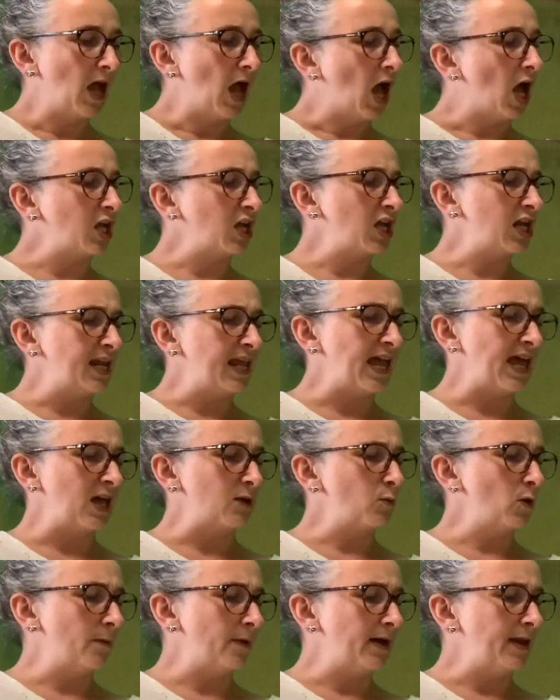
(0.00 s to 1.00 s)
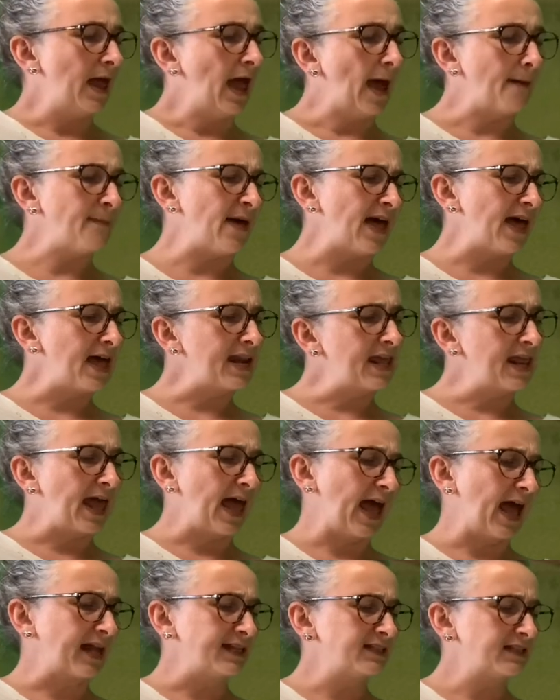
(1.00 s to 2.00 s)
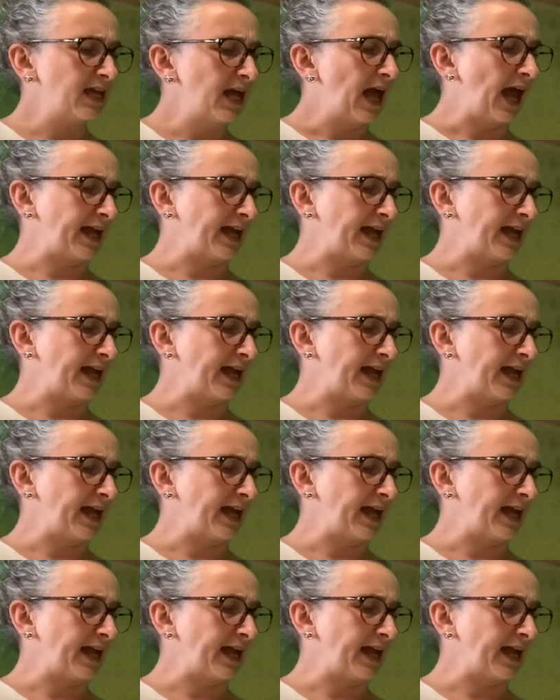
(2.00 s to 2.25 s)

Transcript: A curly-haired woman, a man in a hat,